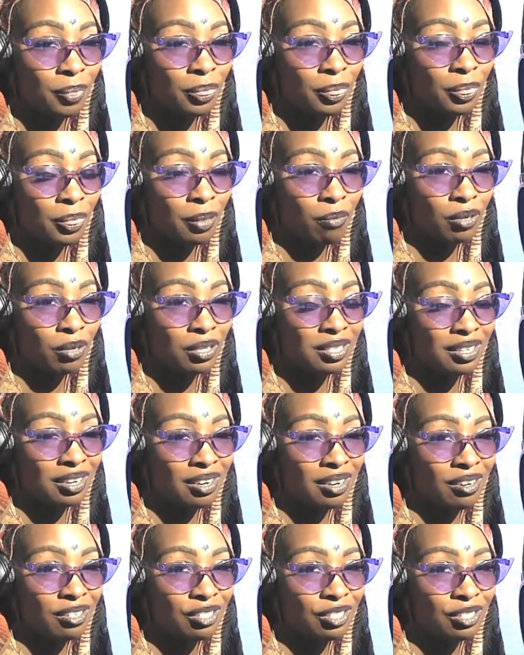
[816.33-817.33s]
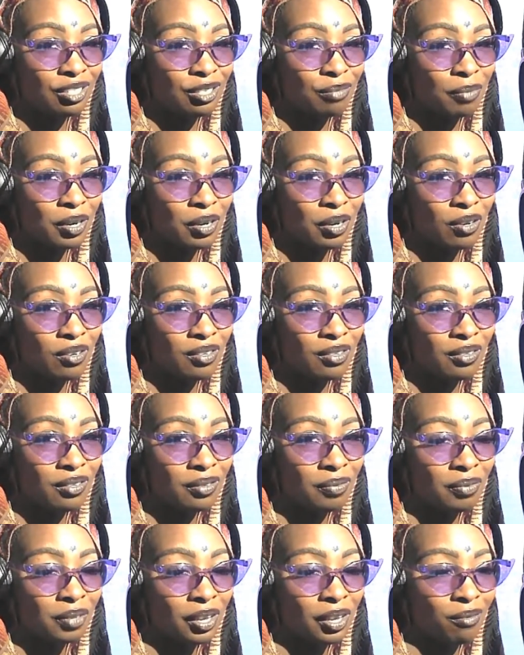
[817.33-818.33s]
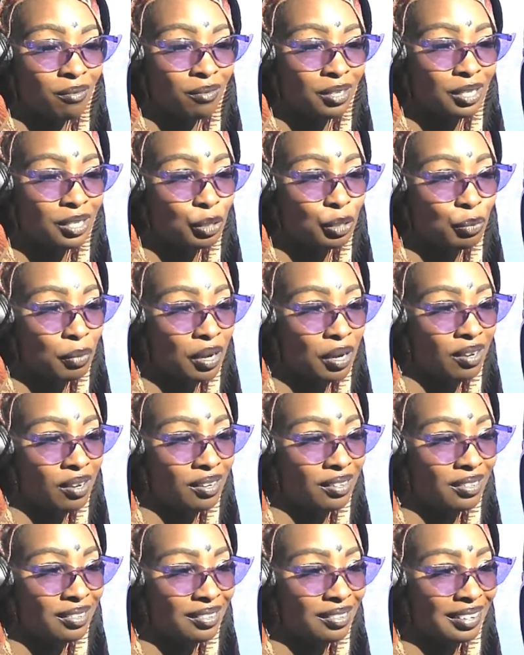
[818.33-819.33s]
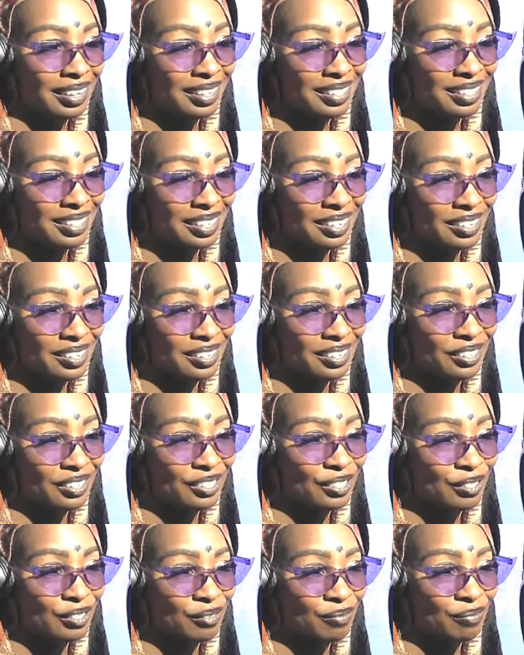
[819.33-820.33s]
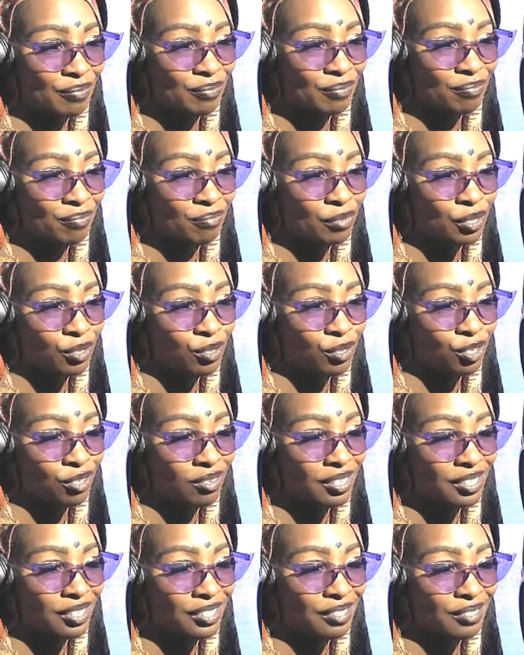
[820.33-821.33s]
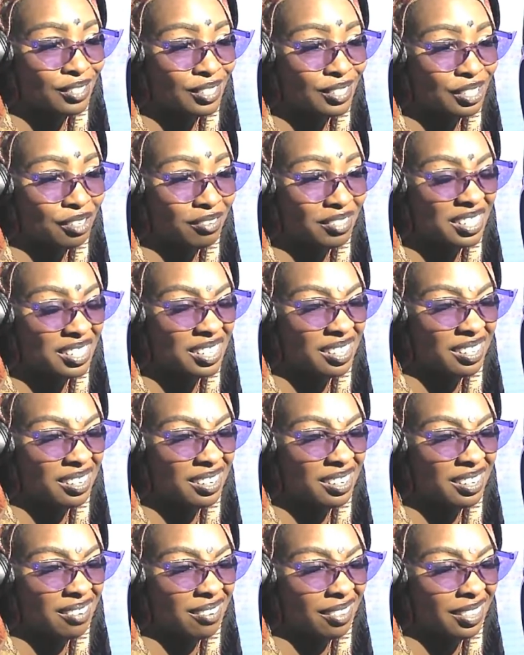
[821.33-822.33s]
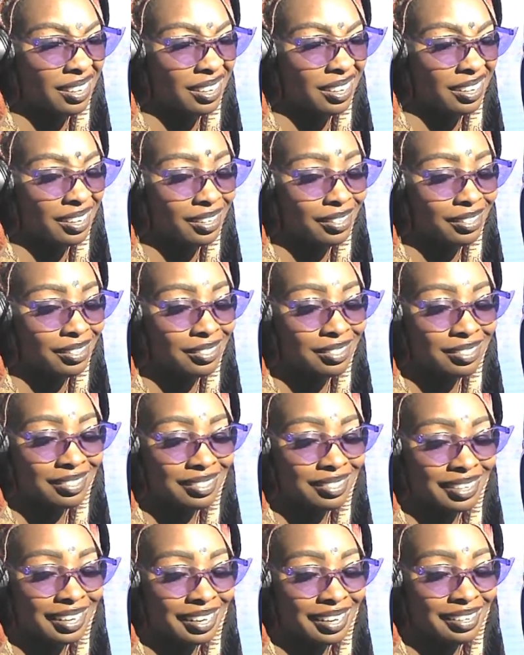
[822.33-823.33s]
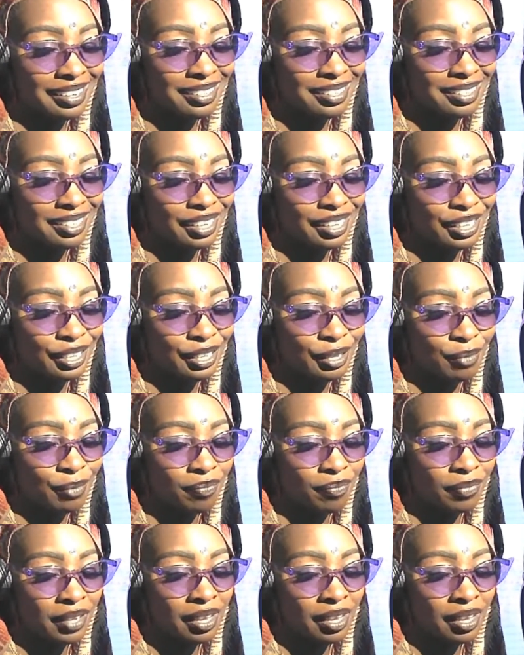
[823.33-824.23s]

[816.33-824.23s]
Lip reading: what's large is small, and what's small is large. So treat yourself to the little things. Ashe.